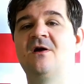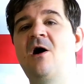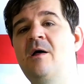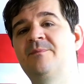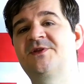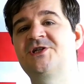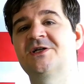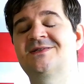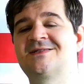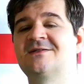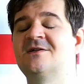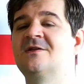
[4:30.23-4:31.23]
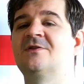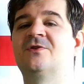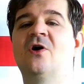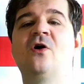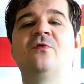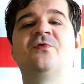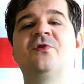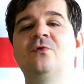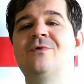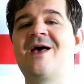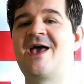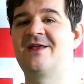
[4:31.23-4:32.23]
The objects don't
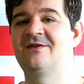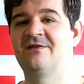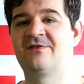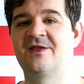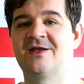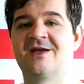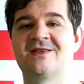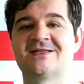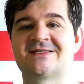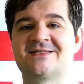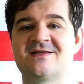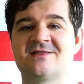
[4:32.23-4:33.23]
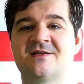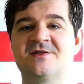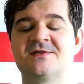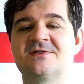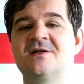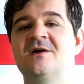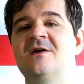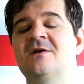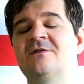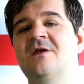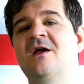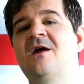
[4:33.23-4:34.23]
do anything in a sentence.
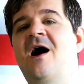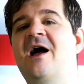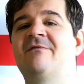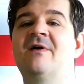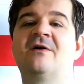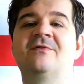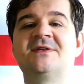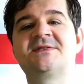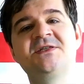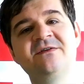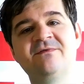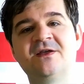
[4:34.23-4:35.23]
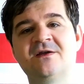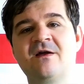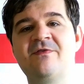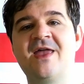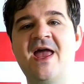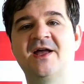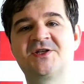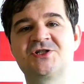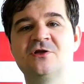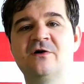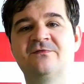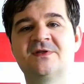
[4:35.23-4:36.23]
They either receiving the
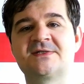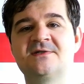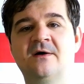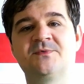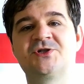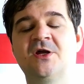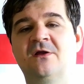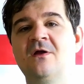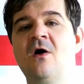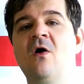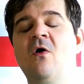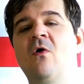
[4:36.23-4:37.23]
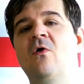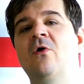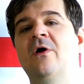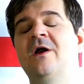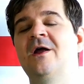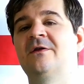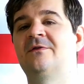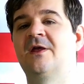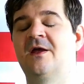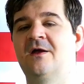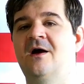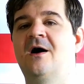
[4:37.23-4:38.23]
action of the subject or
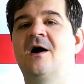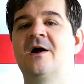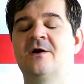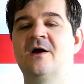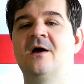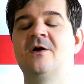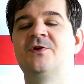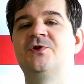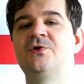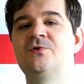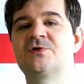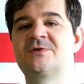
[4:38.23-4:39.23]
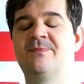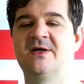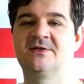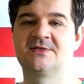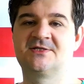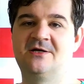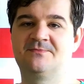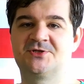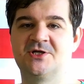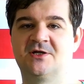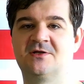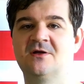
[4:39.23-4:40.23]
they are used by the
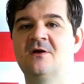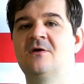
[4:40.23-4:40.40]
subject.